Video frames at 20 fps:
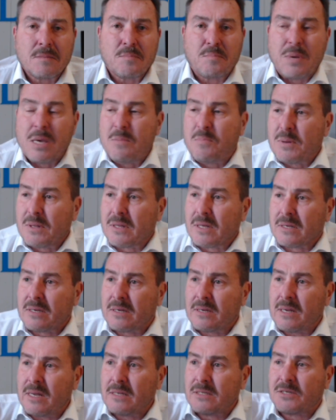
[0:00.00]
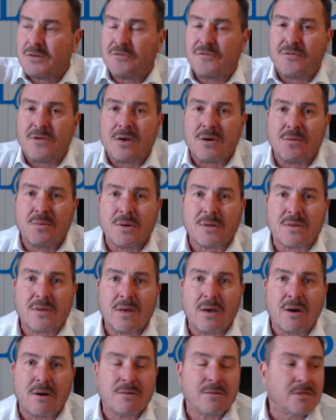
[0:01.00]
People that interfere with
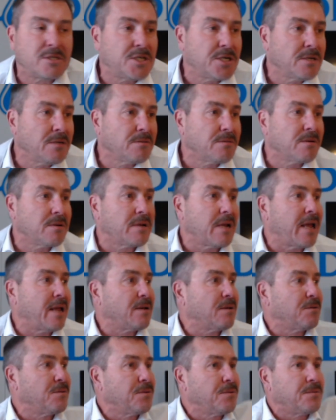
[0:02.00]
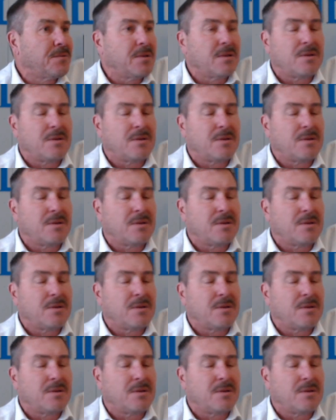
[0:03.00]
their own children and who,